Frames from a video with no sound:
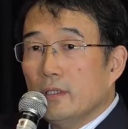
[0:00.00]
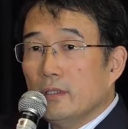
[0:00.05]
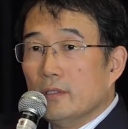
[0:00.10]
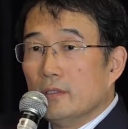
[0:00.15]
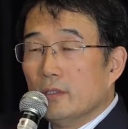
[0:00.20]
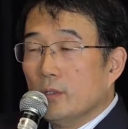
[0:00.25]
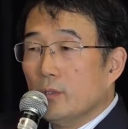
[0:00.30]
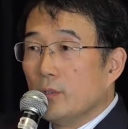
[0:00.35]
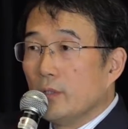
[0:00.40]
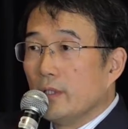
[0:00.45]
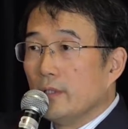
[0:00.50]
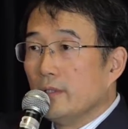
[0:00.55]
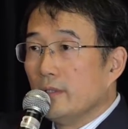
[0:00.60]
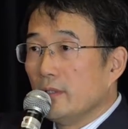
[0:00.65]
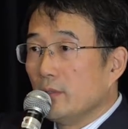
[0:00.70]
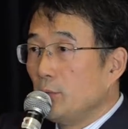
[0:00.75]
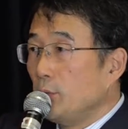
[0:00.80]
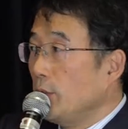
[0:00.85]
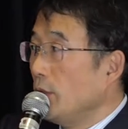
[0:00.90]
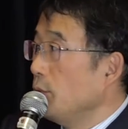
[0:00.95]
So I guess
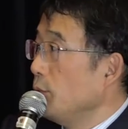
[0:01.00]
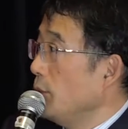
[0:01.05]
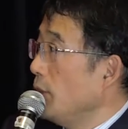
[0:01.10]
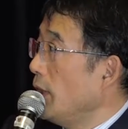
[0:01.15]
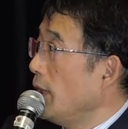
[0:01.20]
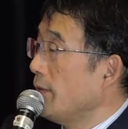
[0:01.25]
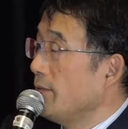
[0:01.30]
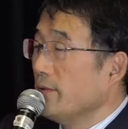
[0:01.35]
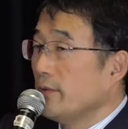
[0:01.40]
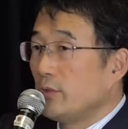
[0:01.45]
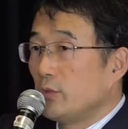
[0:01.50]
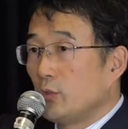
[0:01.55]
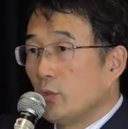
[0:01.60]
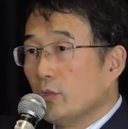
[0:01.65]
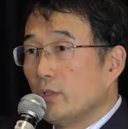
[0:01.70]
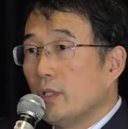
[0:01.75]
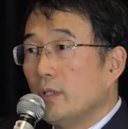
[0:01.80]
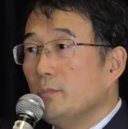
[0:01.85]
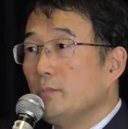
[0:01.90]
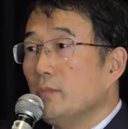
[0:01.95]
it will have a
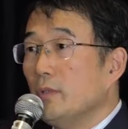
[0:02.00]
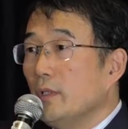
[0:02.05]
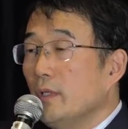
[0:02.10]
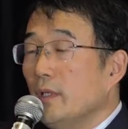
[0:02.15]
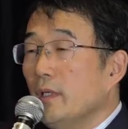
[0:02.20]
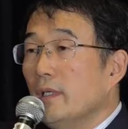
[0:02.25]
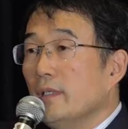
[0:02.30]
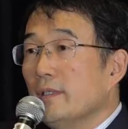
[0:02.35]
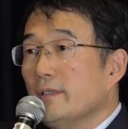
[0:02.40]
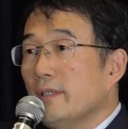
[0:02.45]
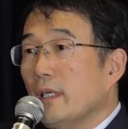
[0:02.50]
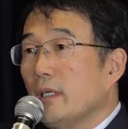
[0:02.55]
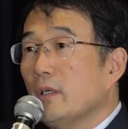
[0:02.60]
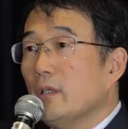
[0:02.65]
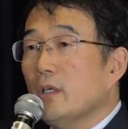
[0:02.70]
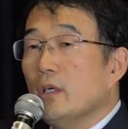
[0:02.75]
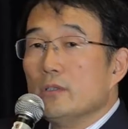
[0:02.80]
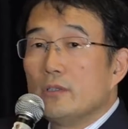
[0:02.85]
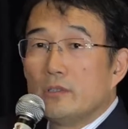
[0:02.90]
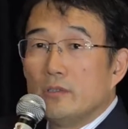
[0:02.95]
short-term
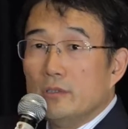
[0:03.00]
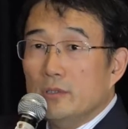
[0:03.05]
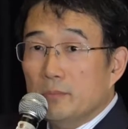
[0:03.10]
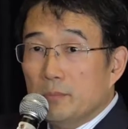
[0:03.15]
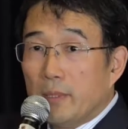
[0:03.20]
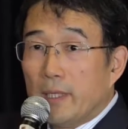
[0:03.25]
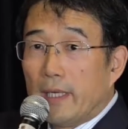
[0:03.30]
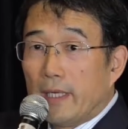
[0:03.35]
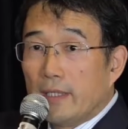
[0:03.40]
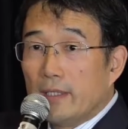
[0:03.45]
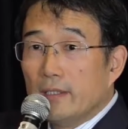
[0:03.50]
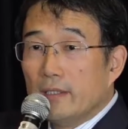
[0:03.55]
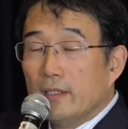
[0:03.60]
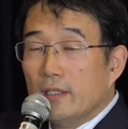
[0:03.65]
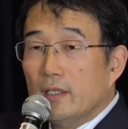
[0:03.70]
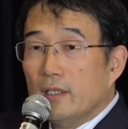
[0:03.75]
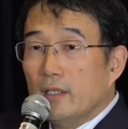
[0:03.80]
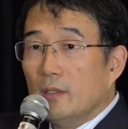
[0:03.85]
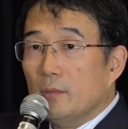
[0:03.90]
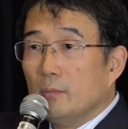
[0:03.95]
psychological impact,
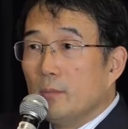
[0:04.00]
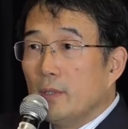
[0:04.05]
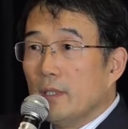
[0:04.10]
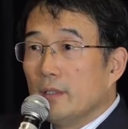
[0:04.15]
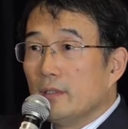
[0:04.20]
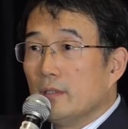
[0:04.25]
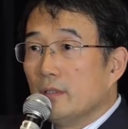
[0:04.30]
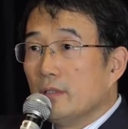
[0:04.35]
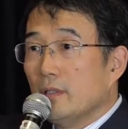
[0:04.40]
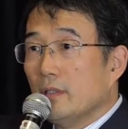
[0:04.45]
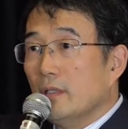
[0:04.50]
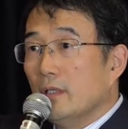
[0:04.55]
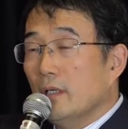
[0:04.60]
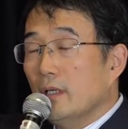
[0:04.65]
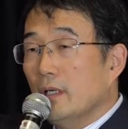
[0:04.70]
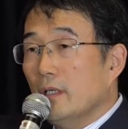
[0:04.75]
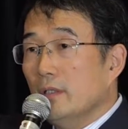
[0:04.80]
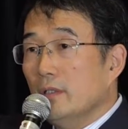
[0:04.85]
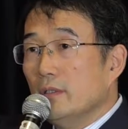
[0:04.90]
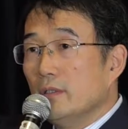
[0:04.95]
but
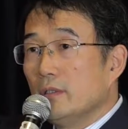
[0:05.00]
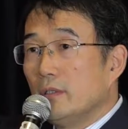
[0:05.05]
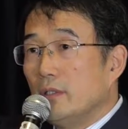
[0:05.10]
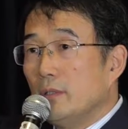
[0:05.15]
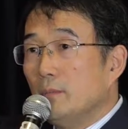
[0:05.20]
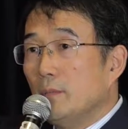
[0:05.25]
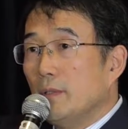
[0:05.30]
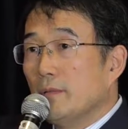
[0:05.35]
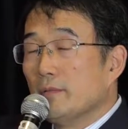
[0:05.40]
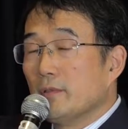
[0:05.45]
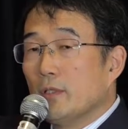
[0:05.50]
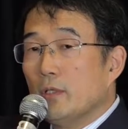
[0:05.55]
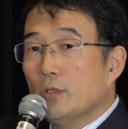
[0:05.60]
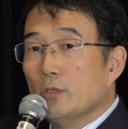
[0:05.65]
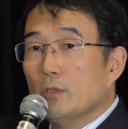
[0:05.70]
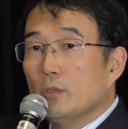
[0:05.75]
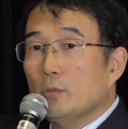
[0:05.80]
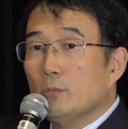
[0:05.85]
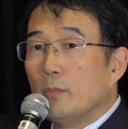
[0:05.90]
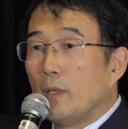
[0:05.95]
in terms of
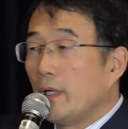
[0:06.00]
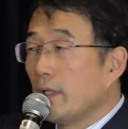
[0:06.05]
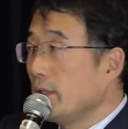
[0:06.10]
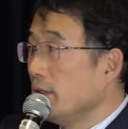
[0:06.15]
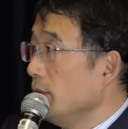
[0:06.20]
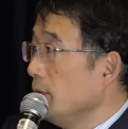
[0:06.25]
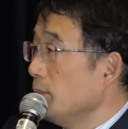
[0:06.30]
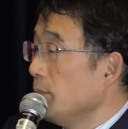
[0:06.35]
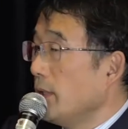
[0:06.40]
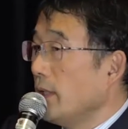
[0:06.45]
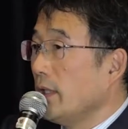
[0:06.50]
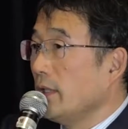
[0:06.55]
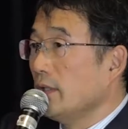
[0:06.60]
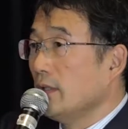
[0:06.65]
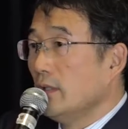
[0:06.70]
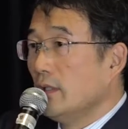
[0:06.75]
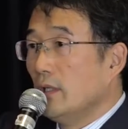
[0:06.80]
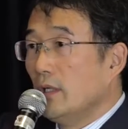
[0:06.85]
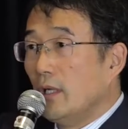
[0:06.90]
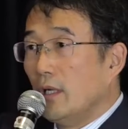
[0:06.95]
total market impact,
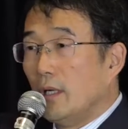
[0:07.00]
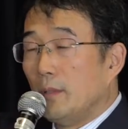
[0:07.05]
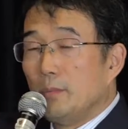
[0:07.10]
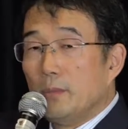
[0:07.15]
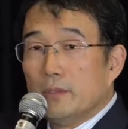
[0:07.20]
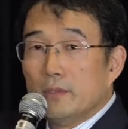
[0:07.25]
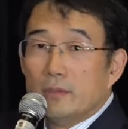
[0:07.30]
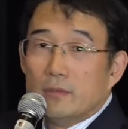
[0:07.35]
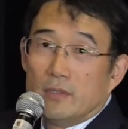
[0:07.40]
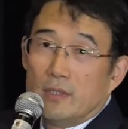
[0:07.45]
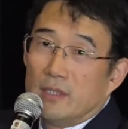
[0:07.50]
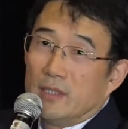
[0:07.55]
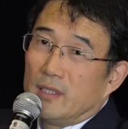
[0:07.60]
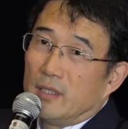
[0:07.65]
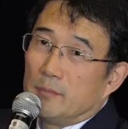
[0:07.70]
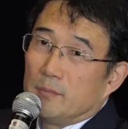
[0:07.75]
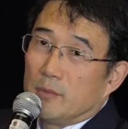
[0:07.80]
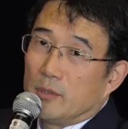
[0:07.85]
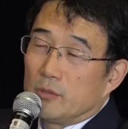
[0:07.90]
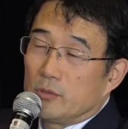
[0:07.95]
personally,
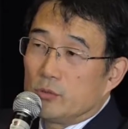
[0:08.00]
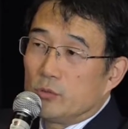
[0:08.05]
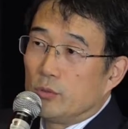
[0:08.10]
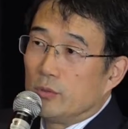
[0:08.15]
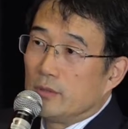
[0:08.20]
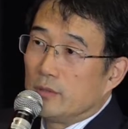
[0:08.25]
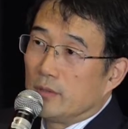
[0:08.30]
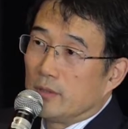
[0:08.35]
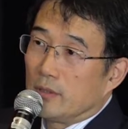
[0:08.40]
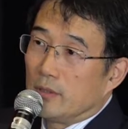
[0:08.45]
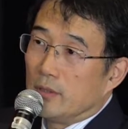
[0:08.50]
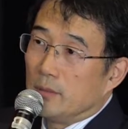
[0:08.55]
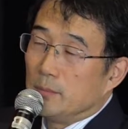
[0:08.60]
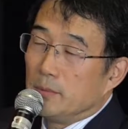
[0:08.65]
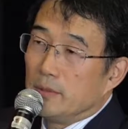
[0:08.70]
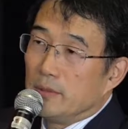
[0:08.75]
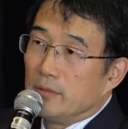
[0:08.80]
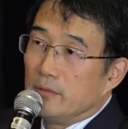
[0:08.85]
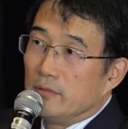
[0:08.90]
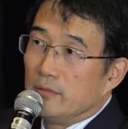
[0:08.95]
I'm not sure it's going to
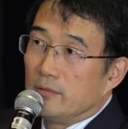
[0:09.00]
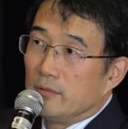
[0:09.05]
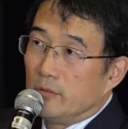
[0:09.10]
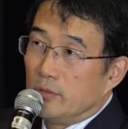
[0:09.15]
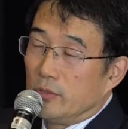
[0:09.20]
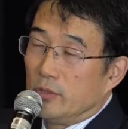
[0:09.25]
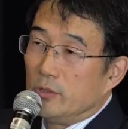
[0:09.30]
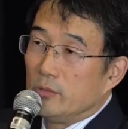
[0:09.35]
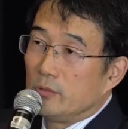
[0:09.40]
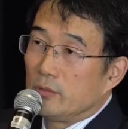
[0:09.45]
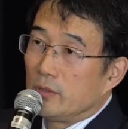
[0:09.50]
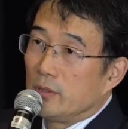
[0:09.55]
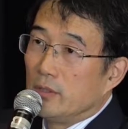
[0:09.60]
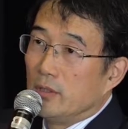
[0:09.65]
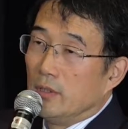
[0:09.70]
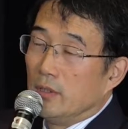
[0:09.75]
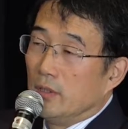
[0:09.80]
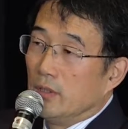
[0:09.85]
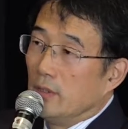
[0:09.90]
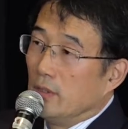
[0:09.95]
be so huge,
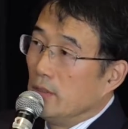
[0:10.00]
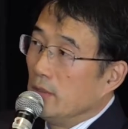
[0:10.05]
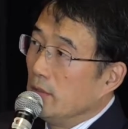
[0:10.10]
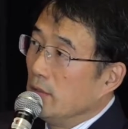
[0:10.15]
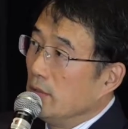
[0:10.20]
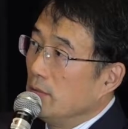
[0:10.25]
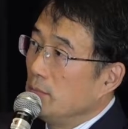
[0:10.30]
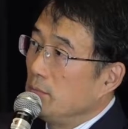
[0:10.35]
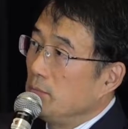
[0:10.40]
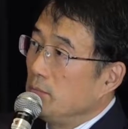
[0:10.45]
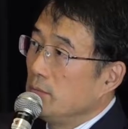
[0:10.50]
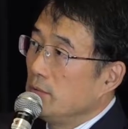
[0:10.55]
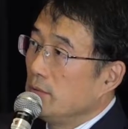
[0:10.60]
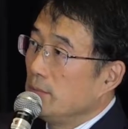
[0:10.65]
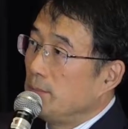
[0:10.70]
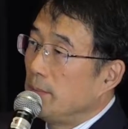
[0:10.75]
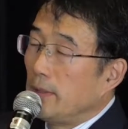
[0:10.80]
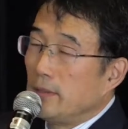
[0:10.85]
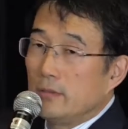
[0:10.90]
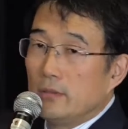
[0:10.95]

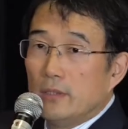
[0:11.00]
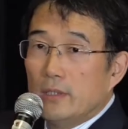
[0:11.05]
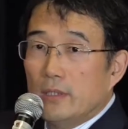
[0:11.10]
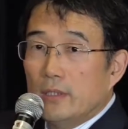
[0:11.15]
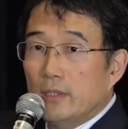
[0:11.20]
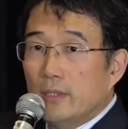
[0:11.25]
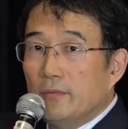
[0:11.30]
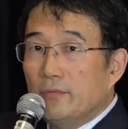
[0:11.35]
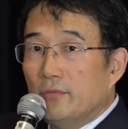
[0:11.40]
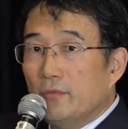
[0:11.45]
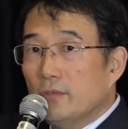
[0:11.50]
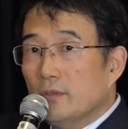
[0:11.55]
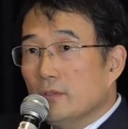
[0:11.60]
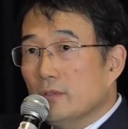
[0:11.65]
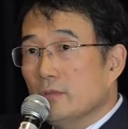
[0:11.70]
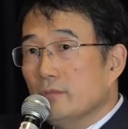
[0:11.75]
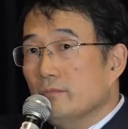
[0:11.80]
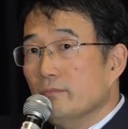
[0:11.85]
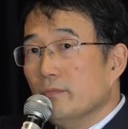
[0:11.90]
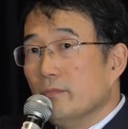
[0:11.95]
especially if
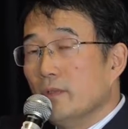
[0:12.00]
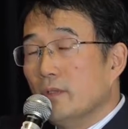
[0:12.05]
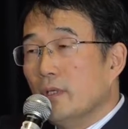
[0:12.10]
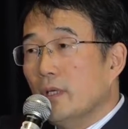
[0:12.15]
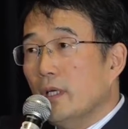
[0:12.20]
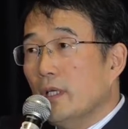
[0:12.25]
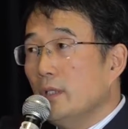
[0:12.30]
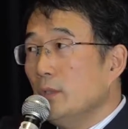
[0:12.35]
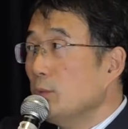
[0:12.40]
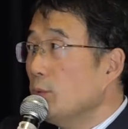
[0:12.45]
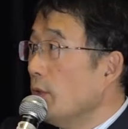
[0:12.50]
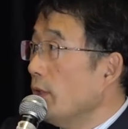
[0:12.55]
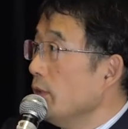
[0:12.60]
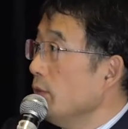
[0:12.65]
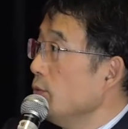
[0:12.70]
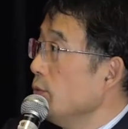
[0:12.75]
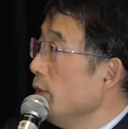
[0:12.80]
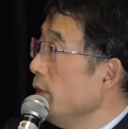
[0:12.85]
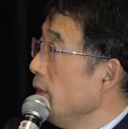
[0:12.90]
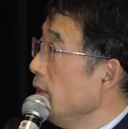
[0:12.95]

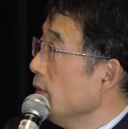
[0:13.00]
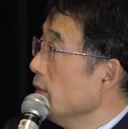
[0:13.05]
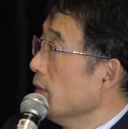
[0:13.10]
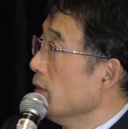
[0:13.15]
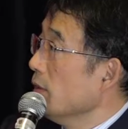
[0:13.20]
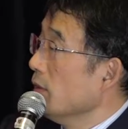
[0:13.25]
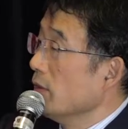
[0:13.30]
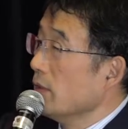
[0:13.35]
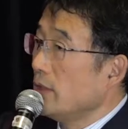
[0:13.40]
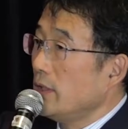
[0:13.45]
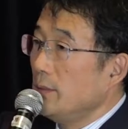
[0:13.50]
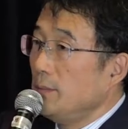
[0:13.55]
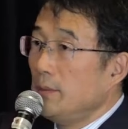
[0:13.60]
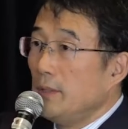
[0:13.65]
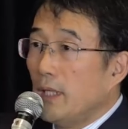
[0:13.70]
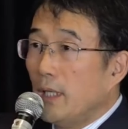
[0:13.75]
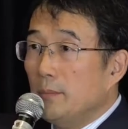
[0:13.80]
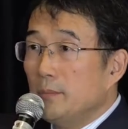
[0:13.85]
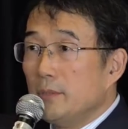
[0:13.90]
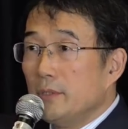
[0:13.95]
anyone reading the
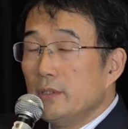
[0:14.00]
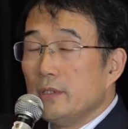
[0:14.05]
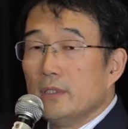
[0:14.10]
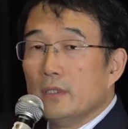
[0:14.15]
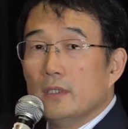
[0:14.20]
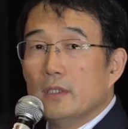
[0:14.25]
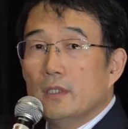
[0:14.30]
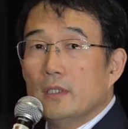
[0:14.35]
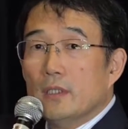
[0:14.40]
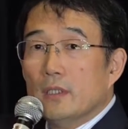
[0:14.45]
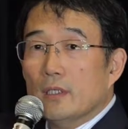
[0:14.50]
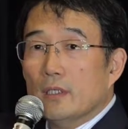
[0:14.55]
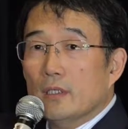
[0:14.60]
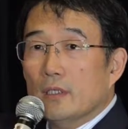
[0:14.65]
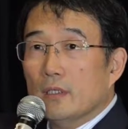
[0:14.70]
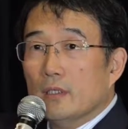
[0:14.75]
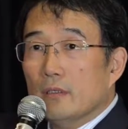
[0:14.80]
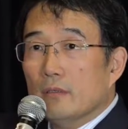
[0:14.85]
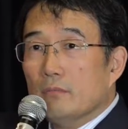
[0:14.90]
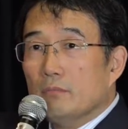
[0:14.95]
KPMG
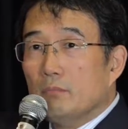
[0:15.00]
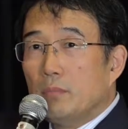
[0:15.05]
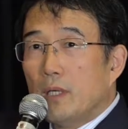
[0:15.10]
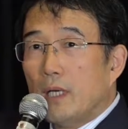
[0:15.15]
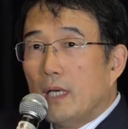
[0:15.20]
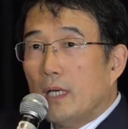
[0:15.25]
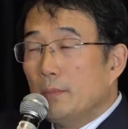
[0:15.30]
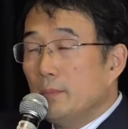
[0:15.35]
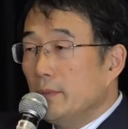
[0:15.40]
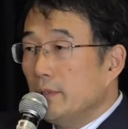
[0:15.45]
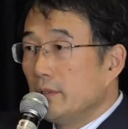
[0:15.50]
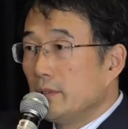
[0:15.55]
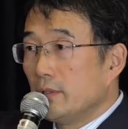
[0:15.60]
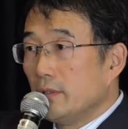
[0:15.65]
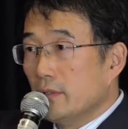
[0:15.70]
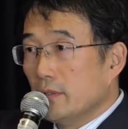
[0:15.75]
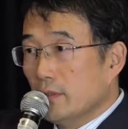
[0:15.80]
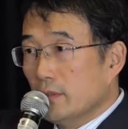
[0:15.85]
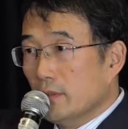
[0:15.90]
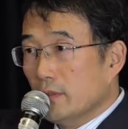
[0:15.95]

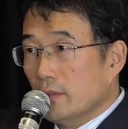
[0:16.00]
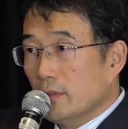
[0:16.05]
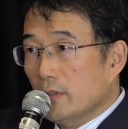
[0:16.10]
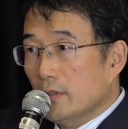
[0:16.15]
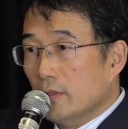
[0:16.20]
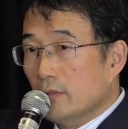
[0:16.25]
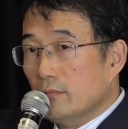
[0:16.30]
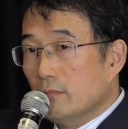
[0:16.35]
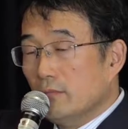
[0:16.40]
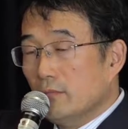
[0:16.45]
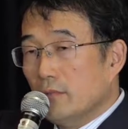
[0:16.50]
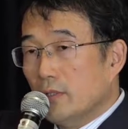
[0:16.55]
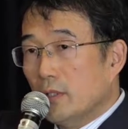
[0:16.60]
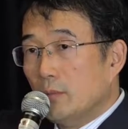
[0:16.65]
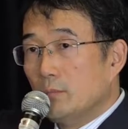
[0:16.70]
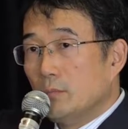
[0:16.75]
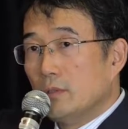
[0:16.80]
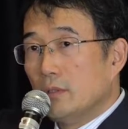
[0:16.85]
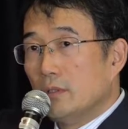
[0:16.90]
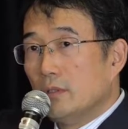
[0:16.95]
published the
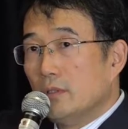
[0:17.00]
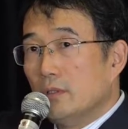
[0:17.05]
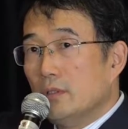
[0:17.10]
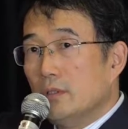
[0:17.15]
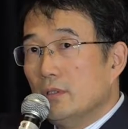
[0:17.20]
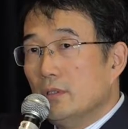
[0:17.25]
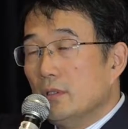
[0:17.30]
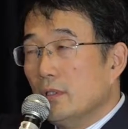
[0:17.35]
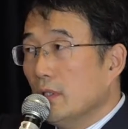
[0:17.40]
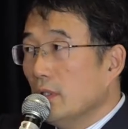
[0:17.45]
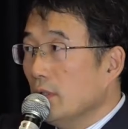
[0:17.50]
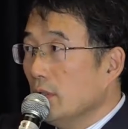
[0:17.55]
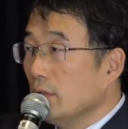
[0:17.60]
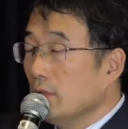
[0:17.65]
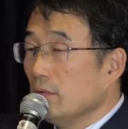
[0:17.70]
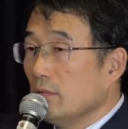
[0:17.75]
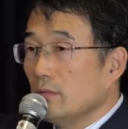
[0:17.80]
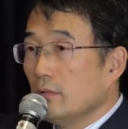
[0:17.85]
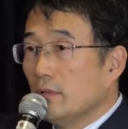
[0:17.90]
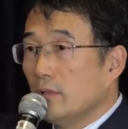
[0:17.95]
number
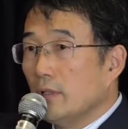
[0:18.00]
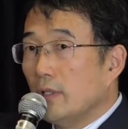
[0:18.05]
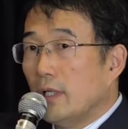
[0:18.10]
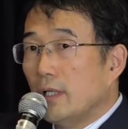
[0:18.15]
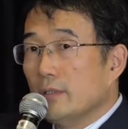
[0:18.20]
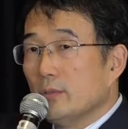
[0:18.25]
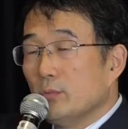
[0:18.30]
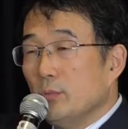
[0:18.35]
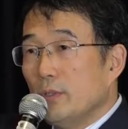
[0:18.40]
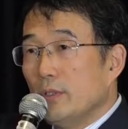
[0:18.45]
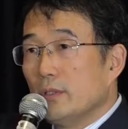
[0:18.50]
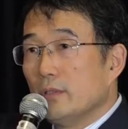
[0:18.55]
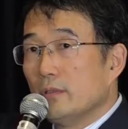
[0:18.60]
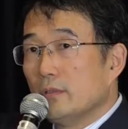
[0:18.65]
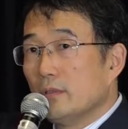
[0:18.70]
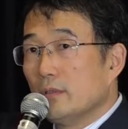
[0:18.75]
last week.